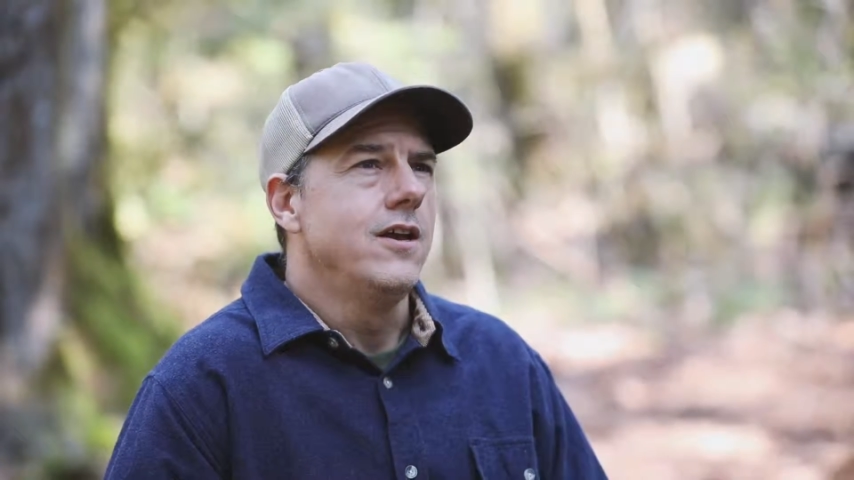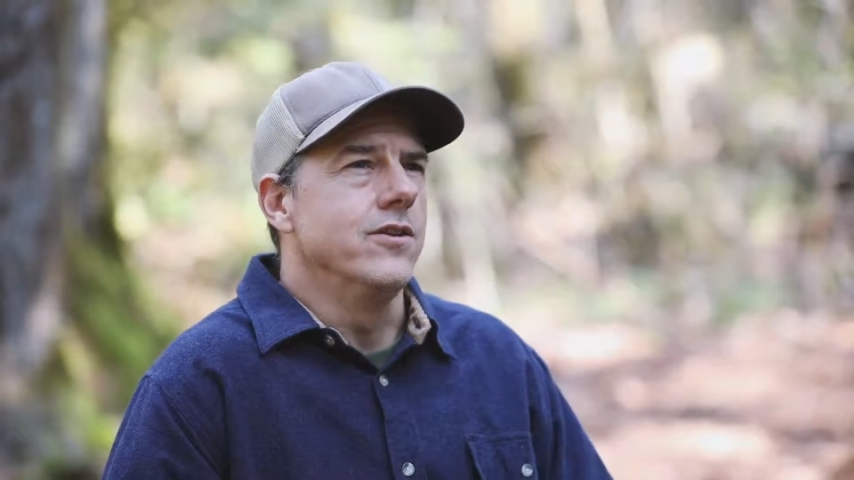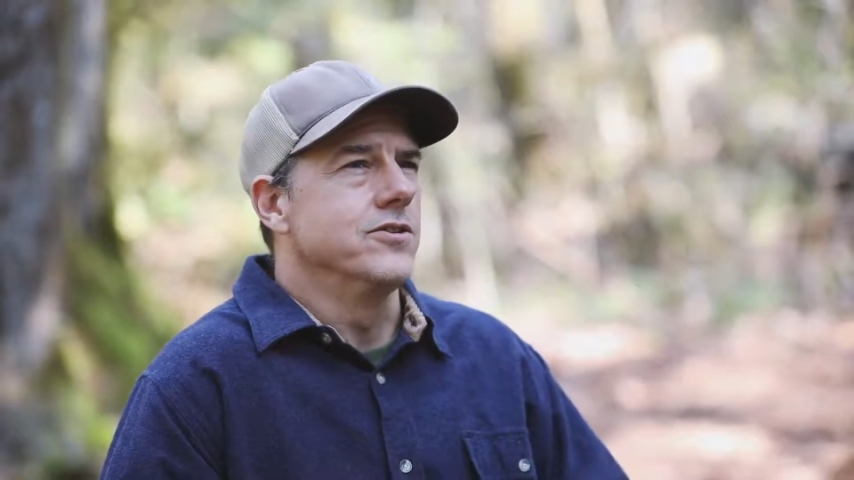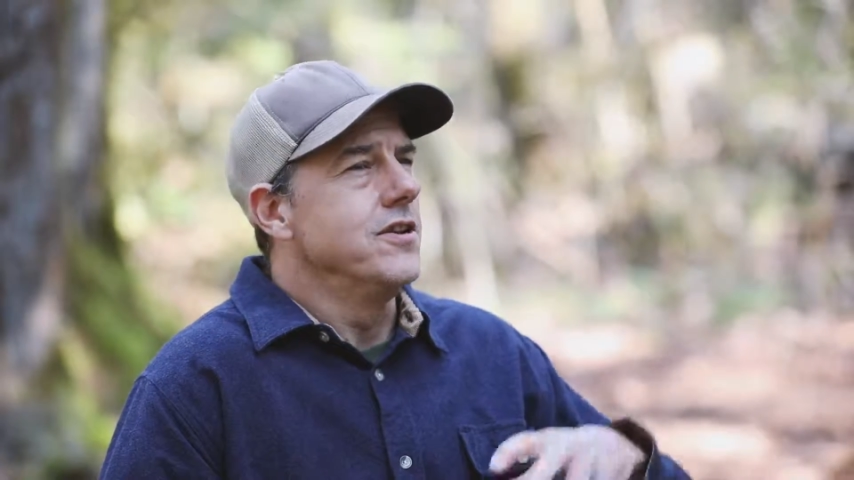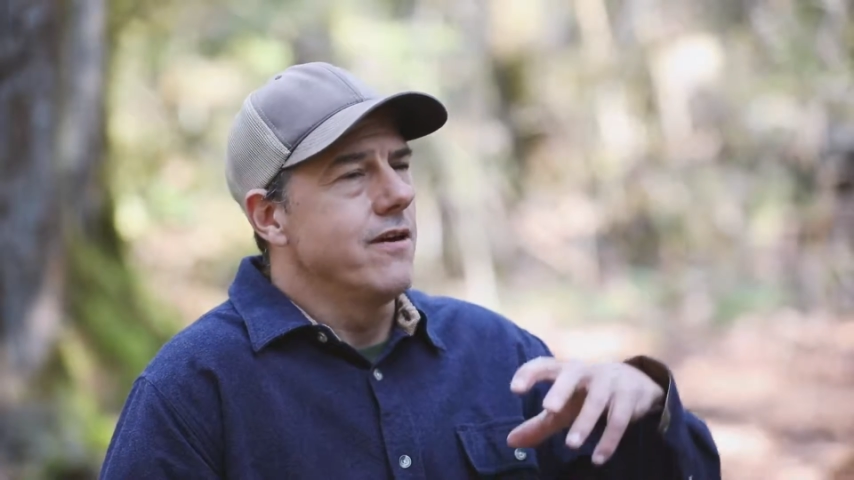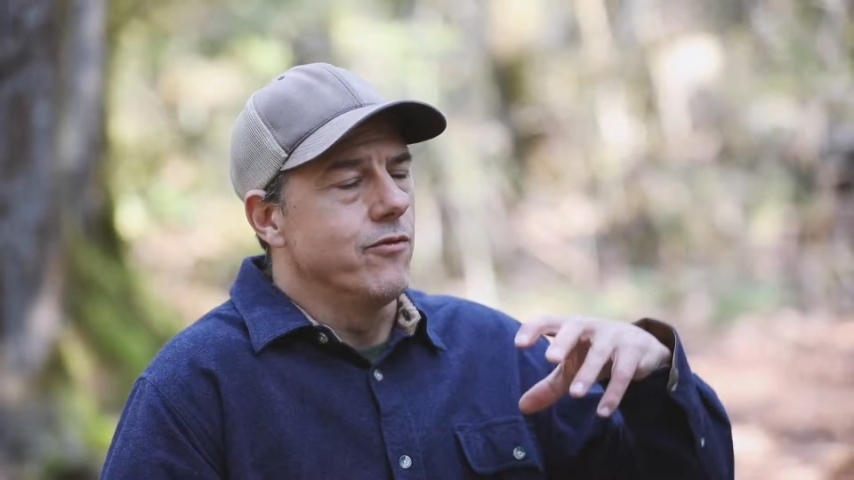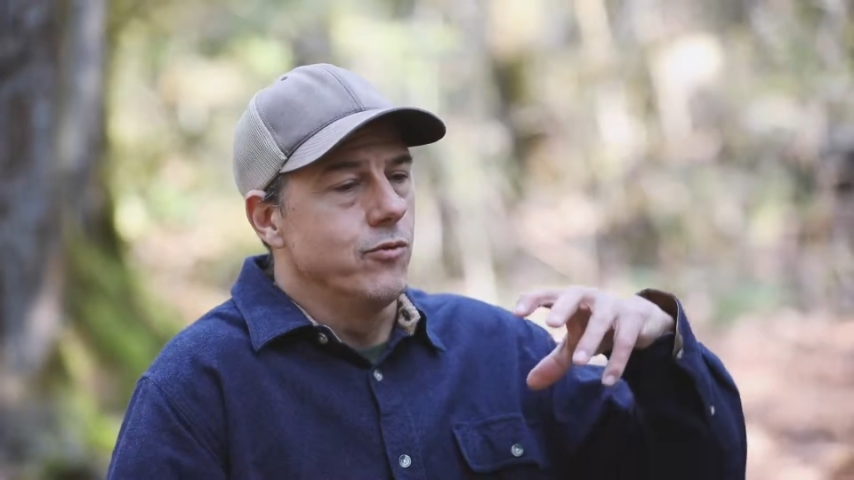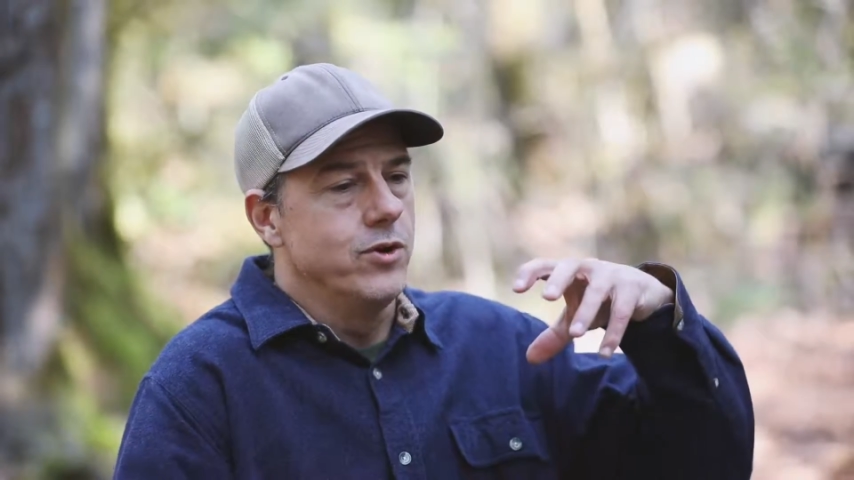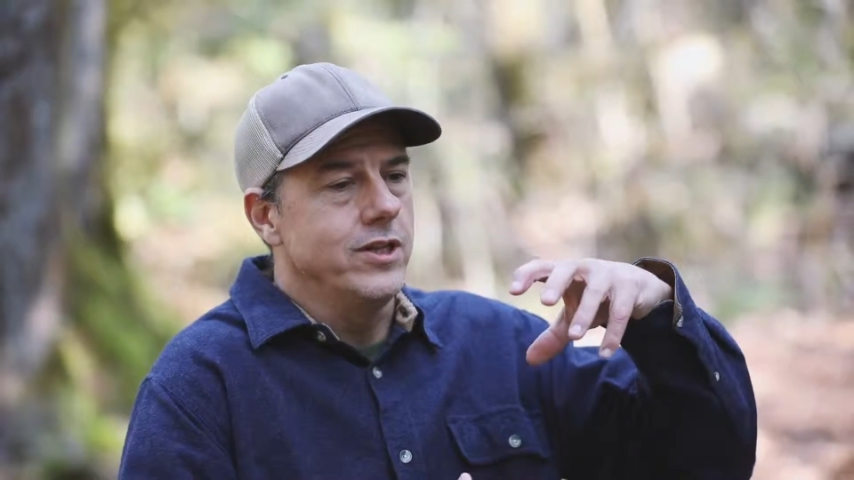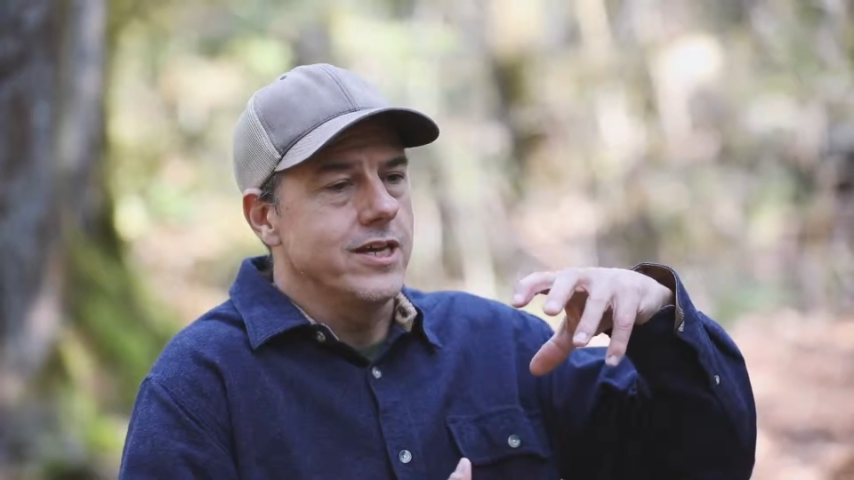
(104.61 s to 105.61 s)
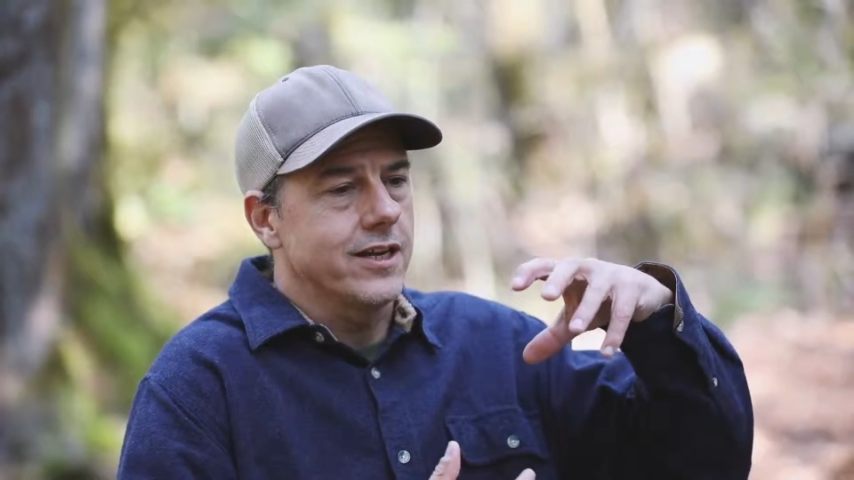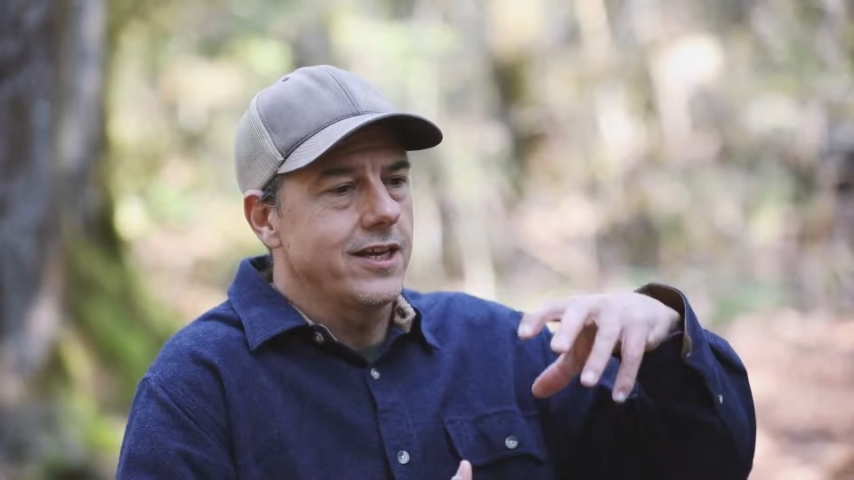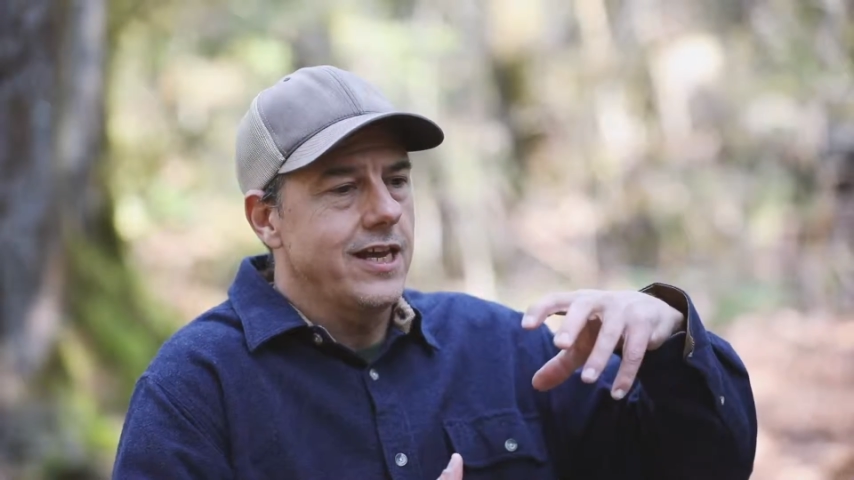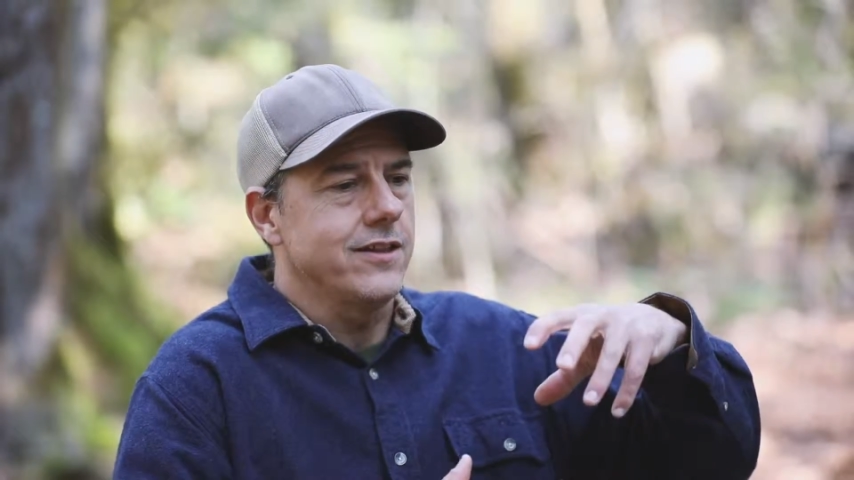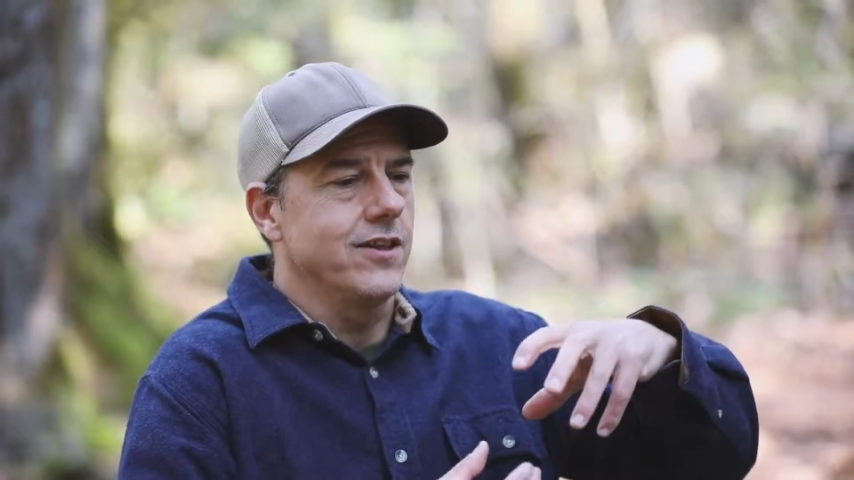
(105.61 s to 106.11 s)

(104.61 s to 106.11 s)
there's never really a kit